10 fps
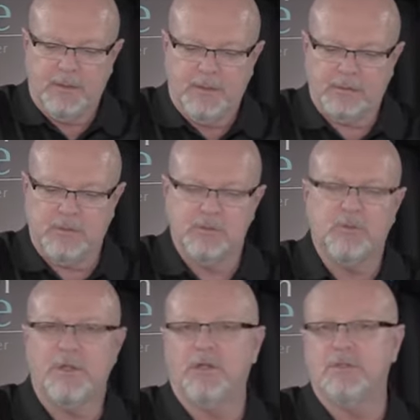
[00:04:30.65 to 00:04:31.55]
And so as
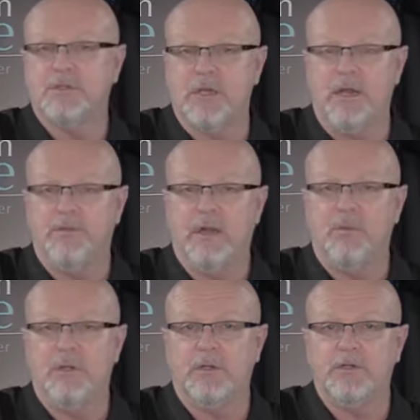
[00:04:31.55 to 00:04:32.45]
we understand that,
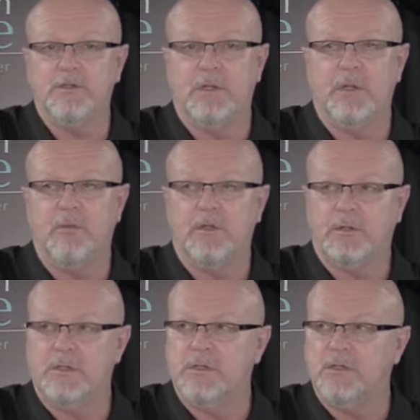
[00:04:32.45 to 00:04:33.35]
we understand what
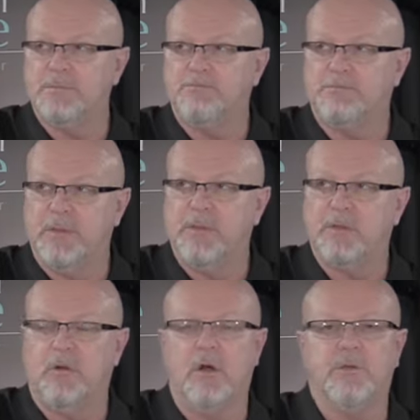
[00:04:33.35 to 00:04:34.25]
these
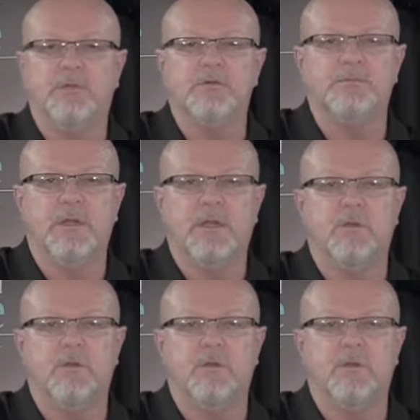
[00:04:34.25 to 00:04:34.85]
biblical authors mean,